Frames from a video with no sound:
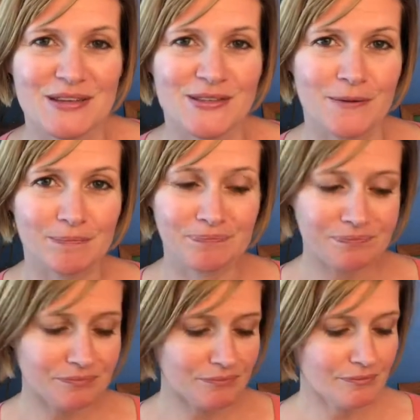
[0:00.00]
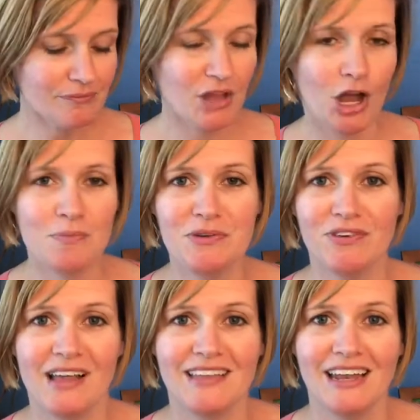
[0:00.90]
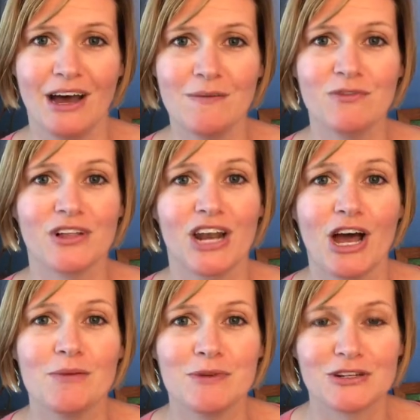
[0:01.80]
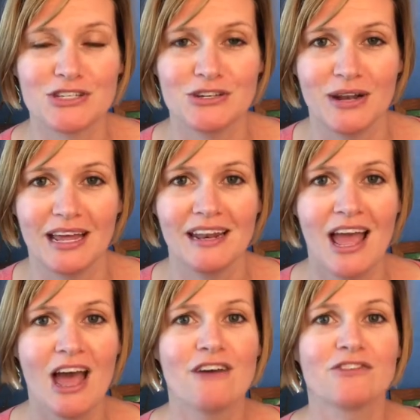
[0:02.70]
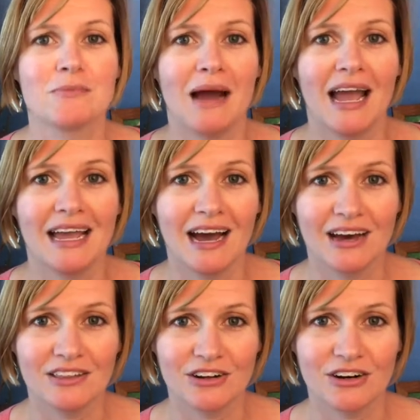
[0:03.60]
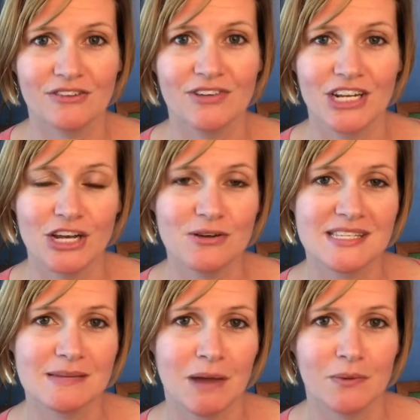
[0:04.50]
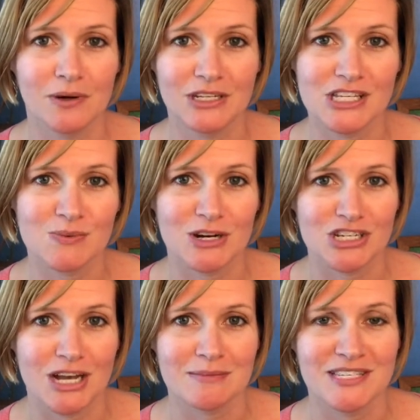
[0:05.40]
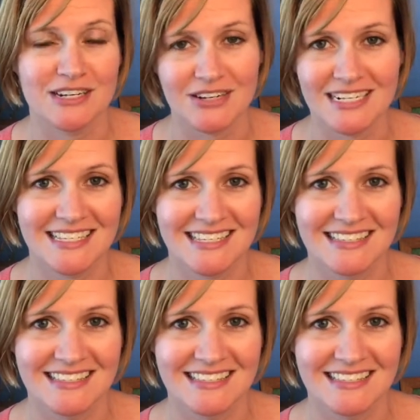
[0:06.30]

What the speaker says: So I hope you find that helpful, and I hope you'll tune in for my other videos in my Wellness Workshop series.